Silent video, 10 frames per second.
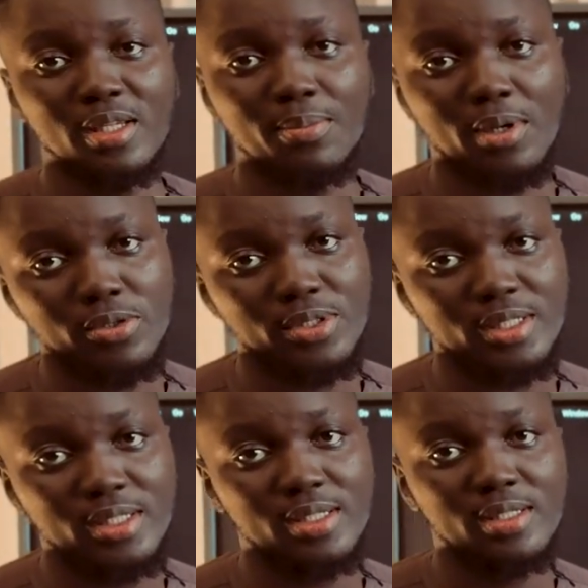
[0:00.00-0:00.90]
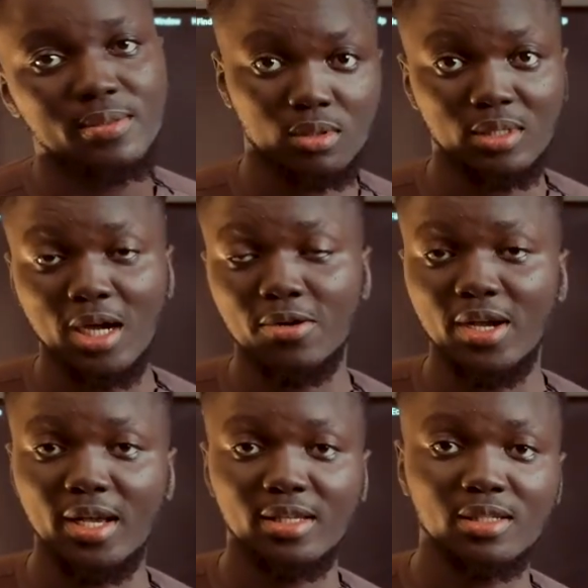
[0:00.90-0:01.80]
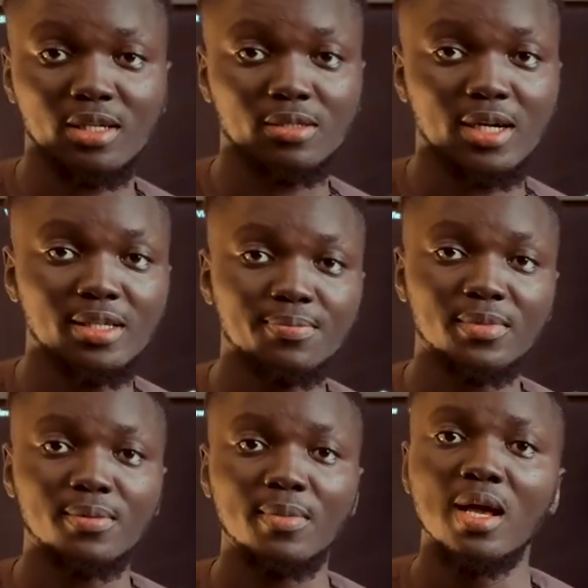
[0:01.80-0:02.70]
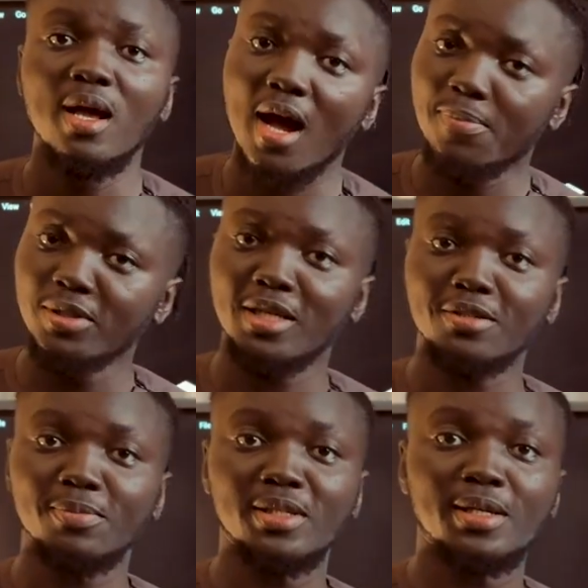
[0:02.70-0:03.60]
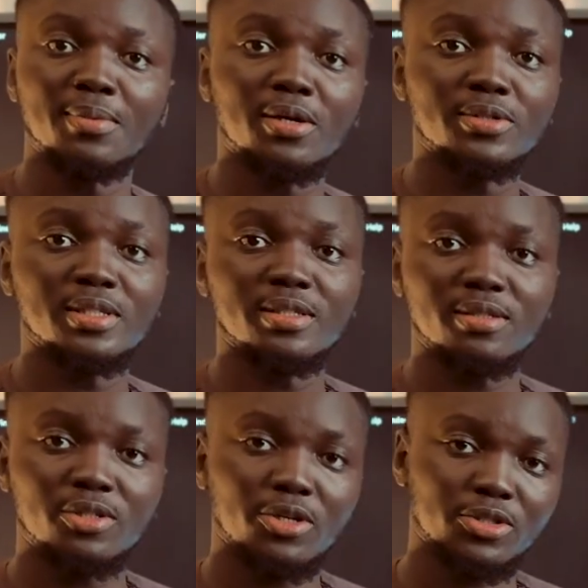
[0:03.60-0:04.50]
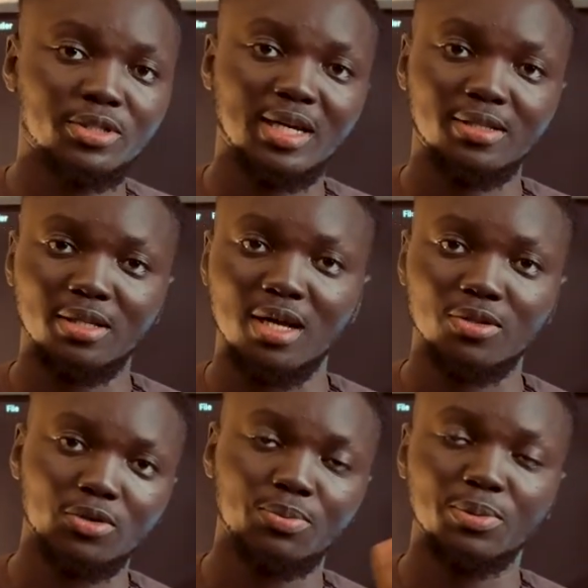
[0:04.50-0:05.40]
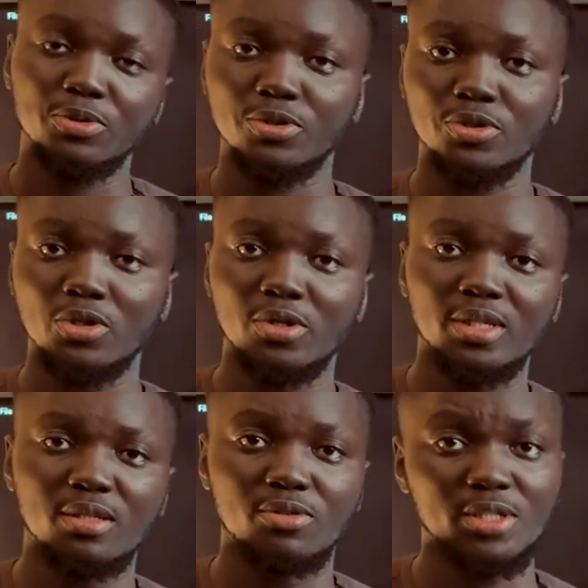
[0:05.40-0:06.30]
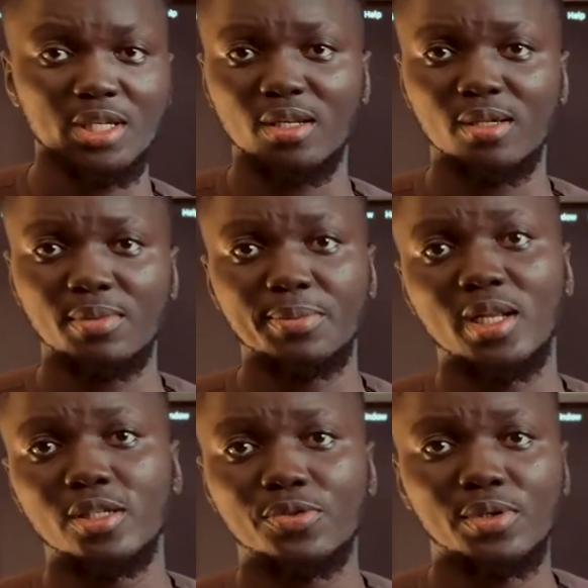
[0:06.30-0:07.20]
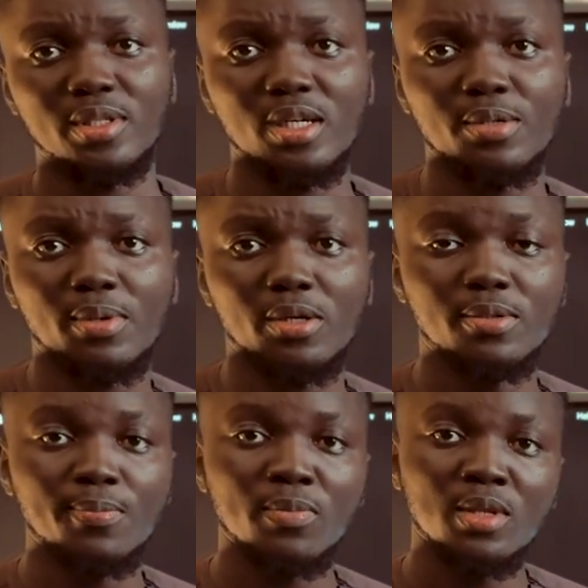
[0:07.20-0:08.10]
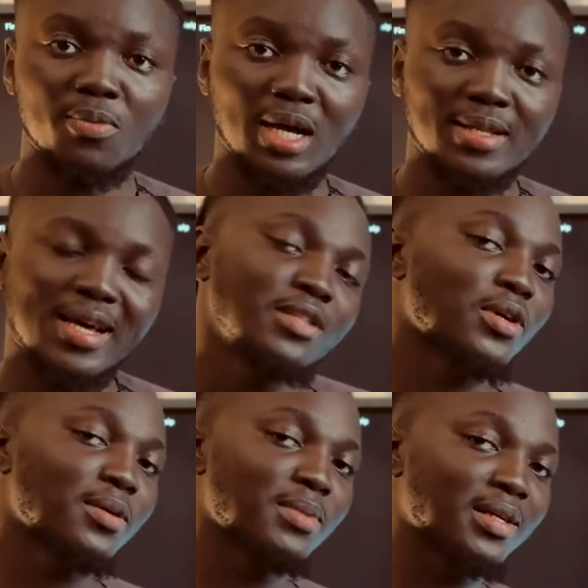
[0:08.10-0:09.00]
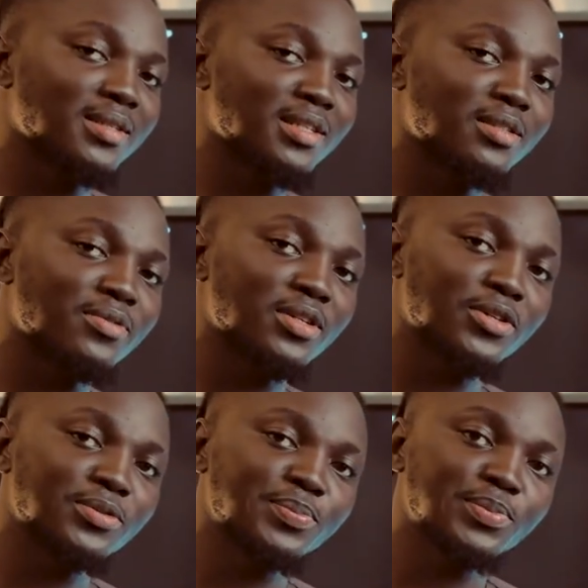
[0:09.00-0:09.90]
about this, now X, right? I posted something about this, I told people to study recently, maybe last week thereabout. And that's why I'm making this video,